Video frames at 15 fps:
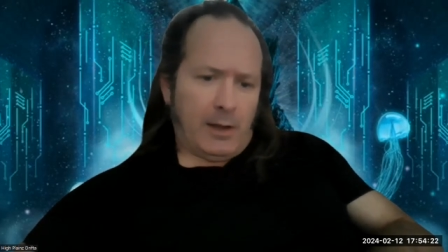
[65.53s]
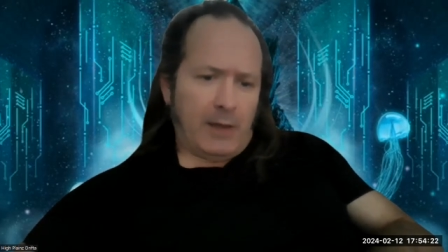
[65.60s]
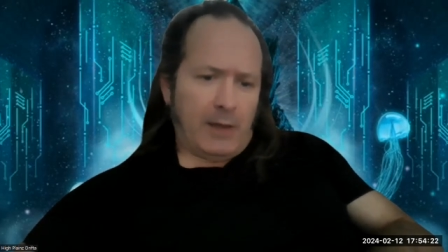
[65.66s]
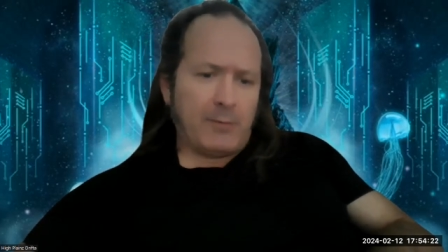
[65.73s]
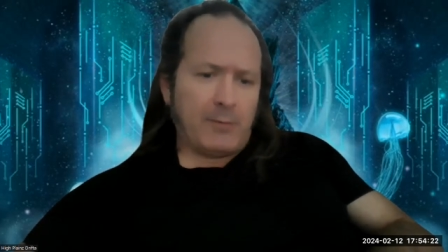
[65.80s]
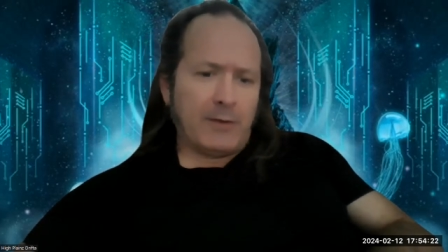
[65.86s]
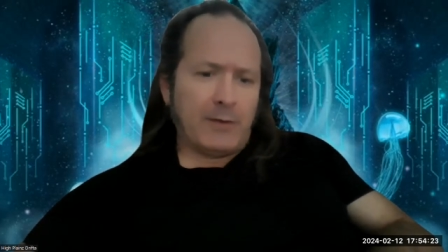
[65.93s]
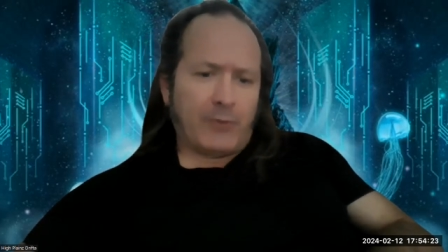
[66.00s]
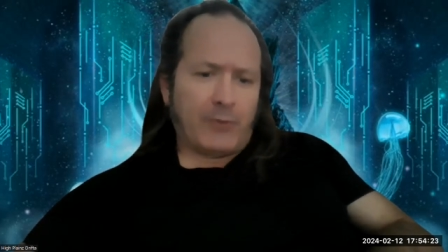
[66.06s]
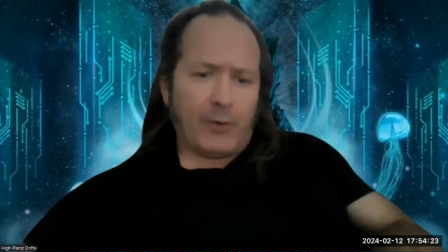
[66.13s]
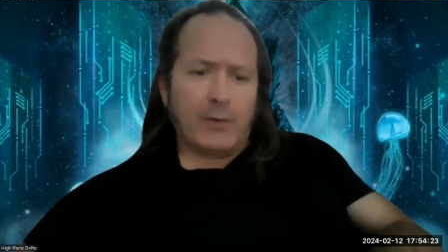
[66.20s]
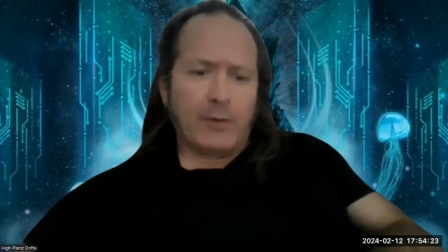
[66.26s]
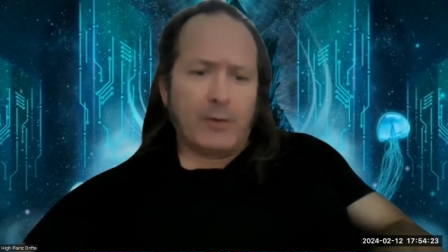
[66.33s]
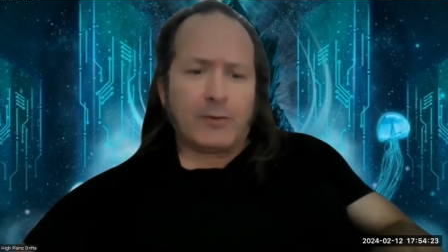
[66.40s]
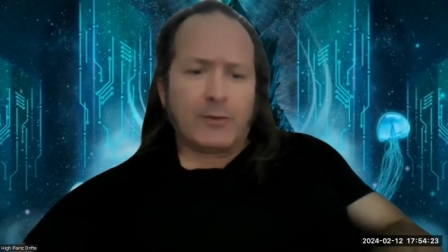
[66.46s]
I have been
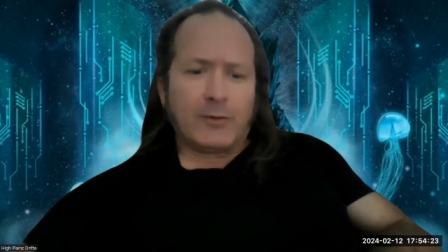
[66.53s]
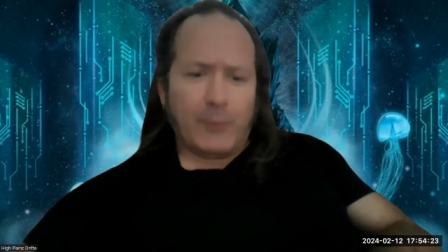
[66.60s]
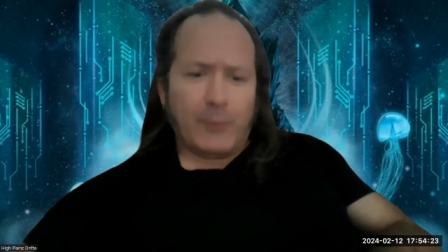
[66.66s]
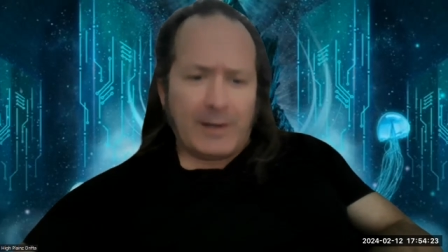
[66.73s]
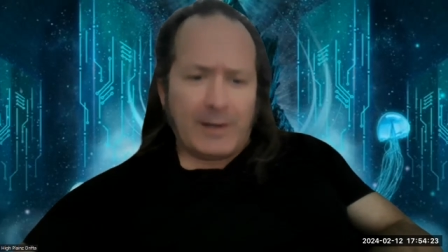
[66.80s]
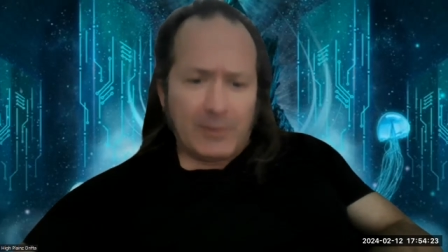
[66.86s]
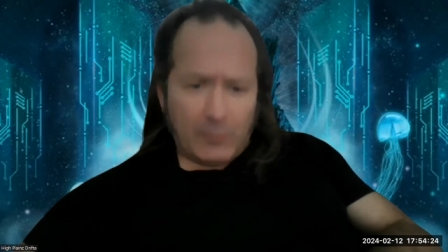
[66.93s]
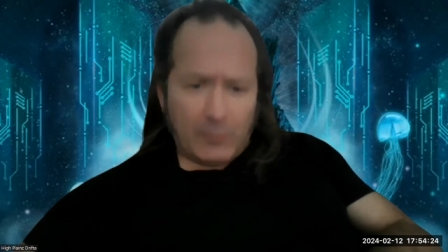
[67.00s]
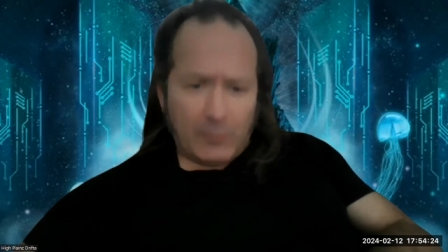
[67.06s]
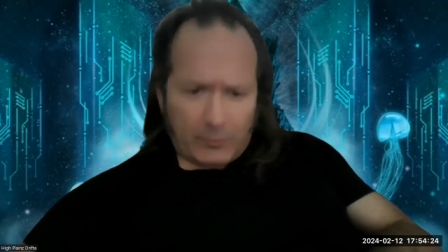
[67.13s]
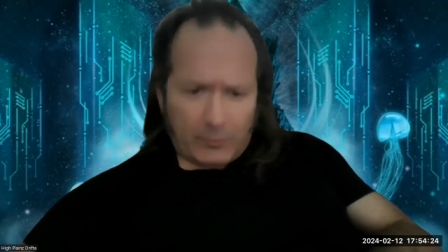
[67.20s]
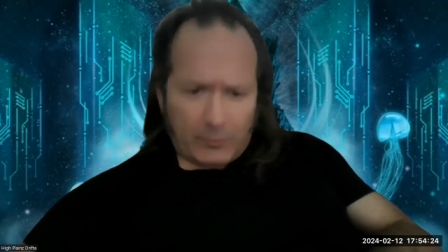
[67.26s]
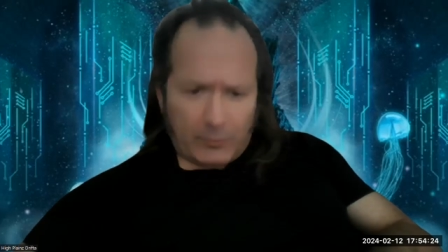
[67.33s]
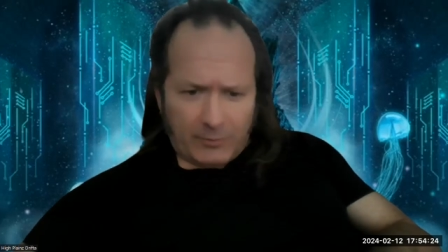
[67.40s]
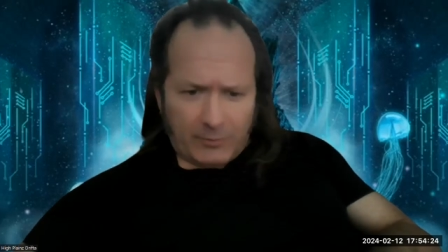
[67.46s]
turned into a newt,
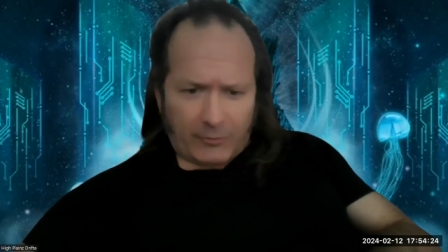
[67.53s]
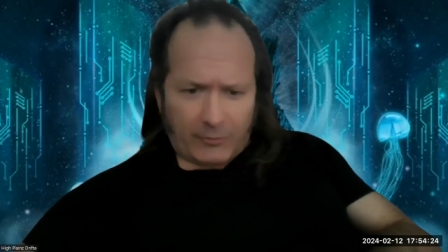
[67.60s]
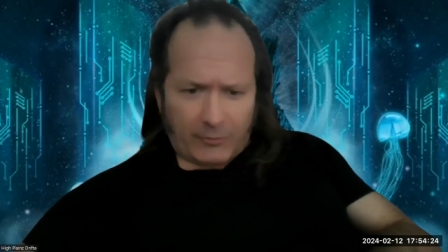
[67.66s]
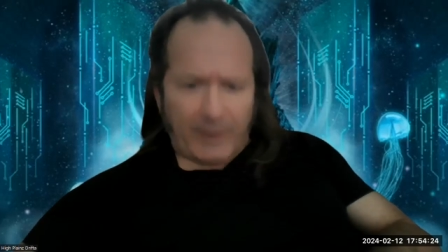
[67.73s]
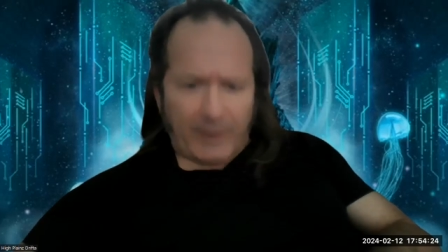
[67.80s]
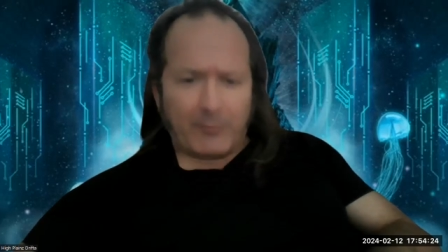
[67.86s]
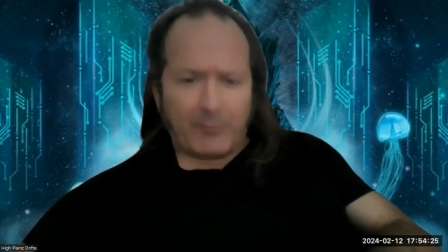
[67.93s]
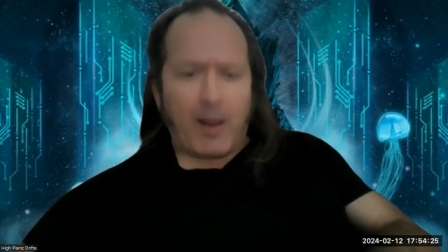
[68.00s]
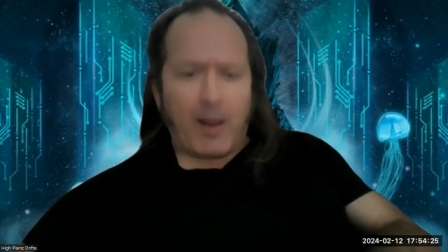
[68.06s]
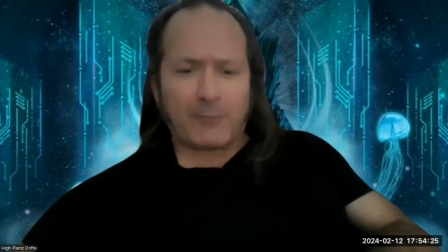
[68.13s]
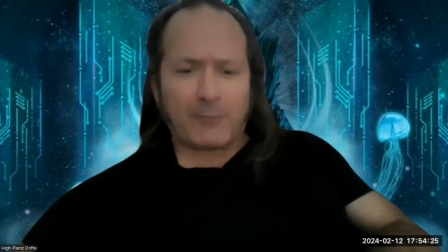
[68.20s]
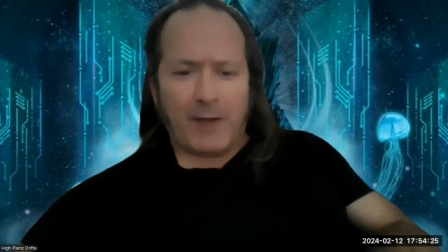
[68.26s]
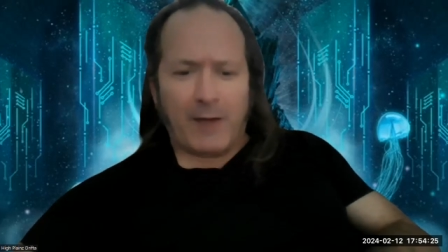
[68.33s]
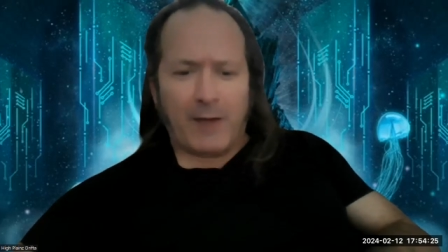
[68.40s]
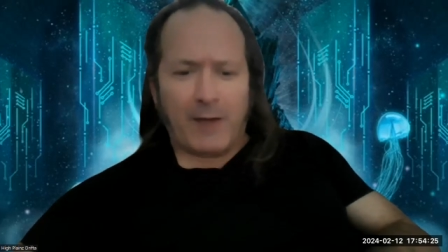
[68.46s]

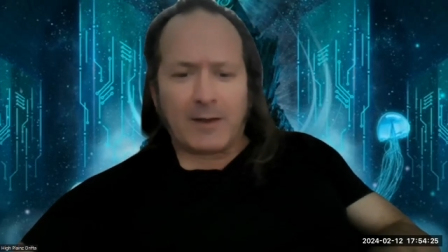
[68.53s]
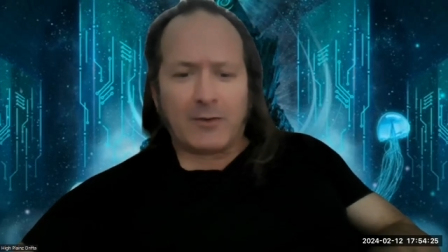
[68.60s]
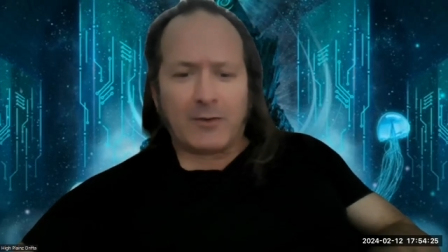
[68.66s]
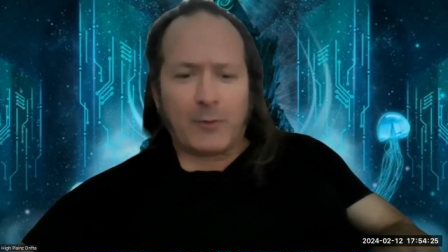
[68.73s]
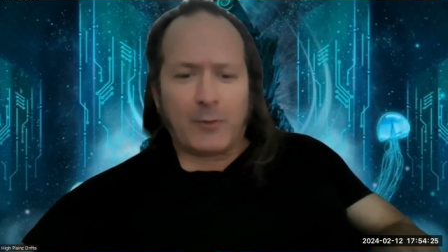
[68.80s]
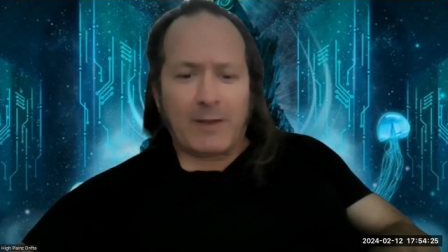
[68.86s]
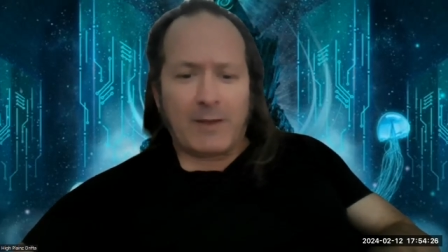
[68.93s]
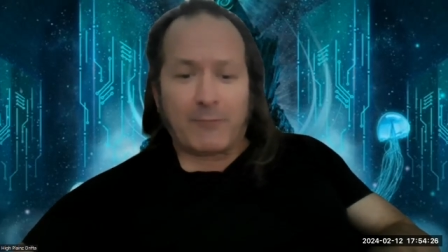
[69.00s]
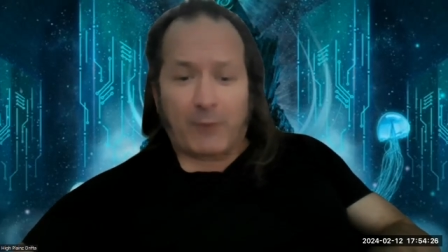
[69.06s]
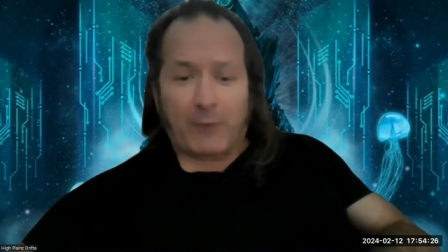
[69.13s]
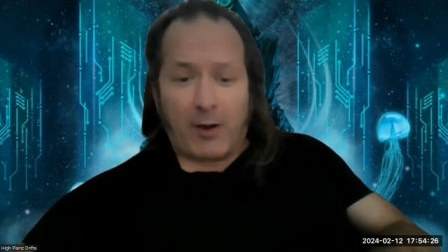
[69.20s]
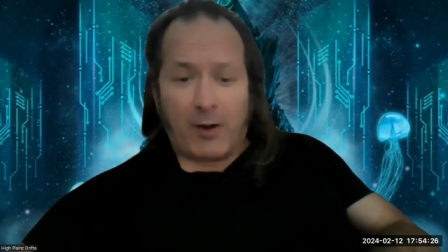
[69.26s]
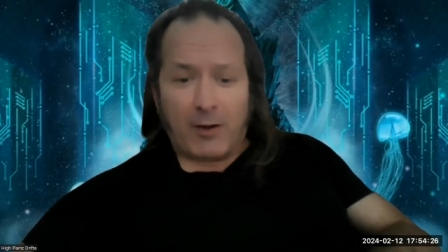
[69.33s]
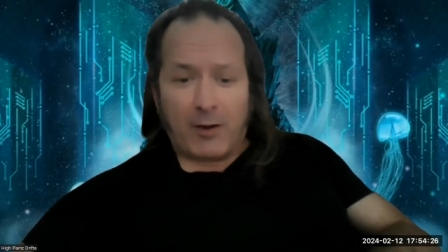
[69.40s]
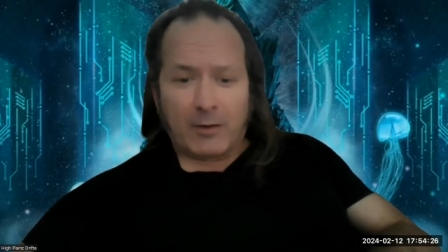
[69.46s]
transmogrified into a
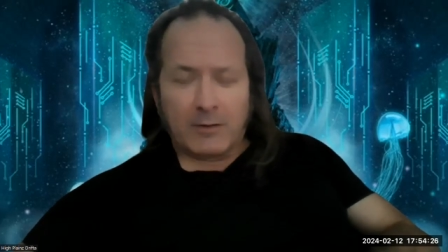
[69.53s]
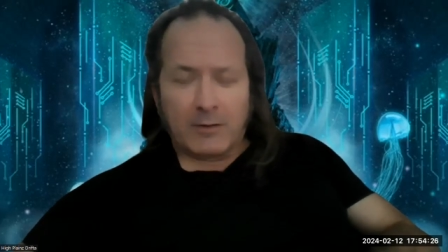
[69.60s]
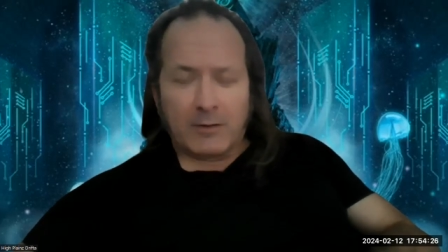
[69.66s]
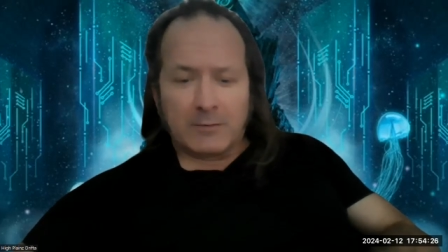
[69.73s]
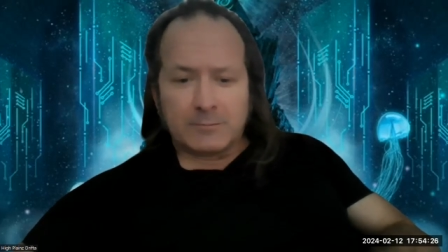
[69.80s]
frog,